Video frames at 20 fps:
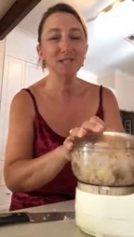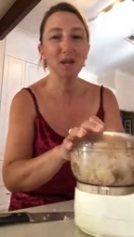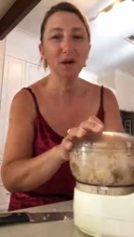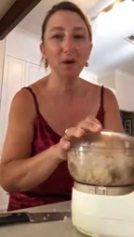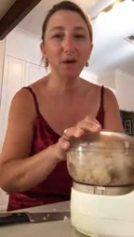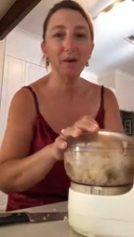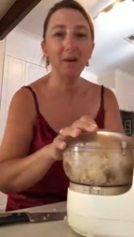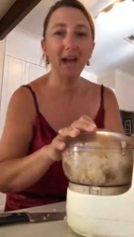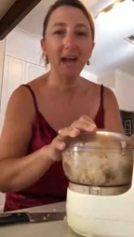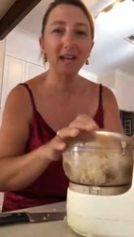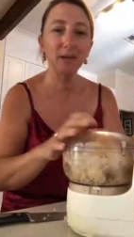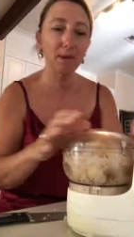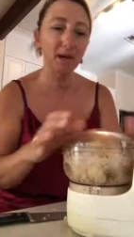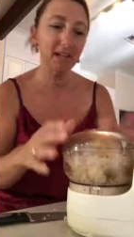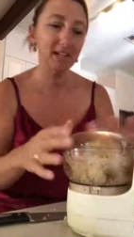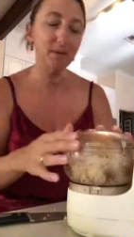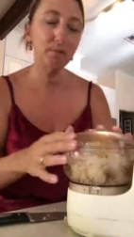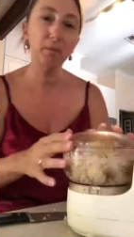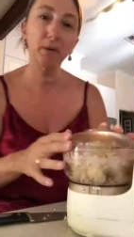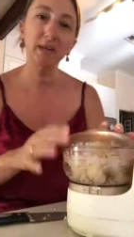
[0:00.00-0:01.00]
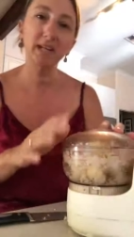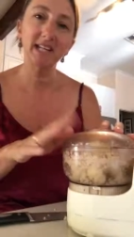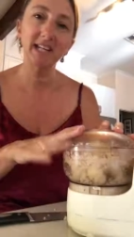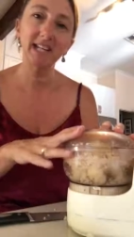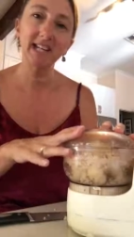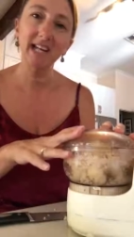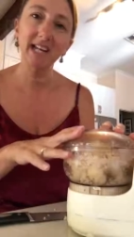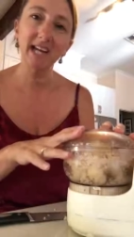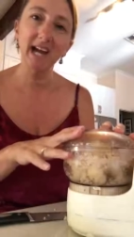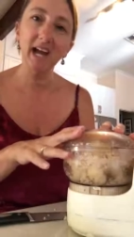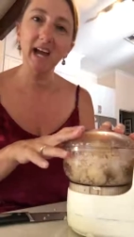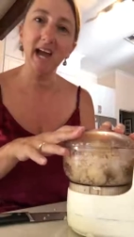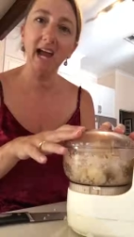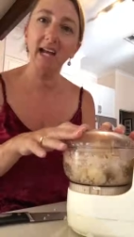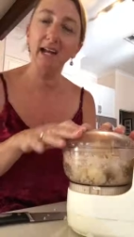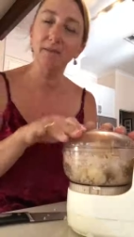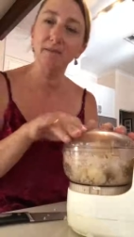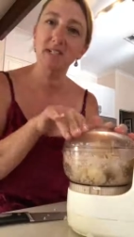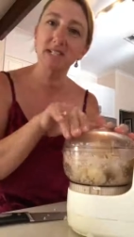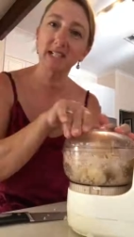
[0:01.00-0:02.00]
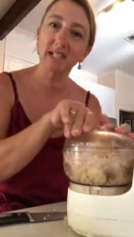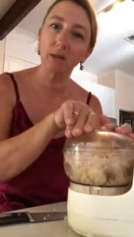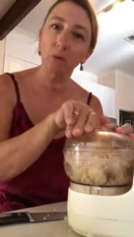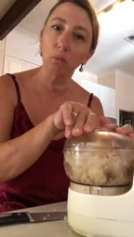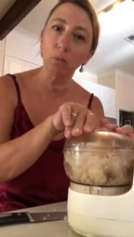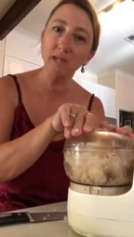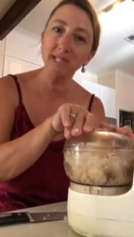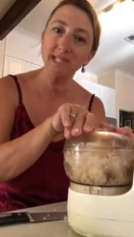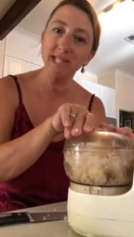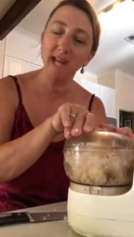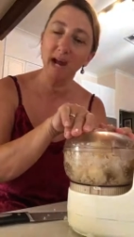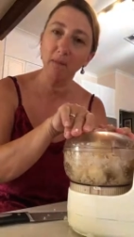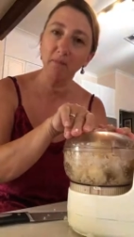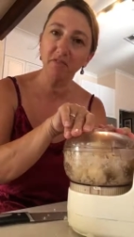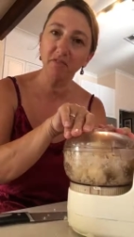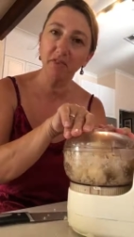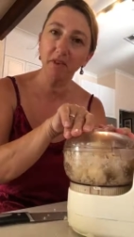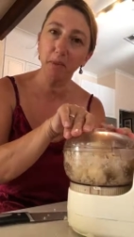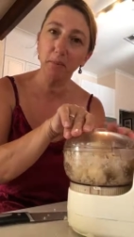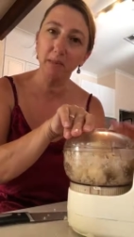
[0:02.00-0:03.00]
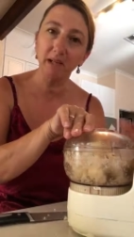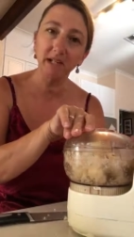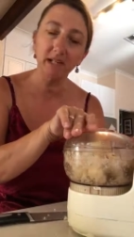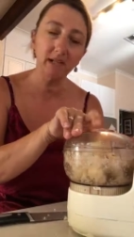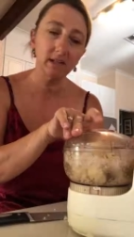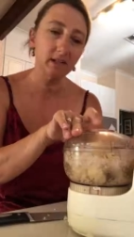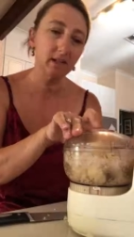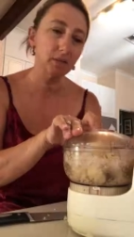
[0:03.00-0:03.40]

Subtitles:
So anyway, you put it in here, and I'm just going to whiz it up for a minute.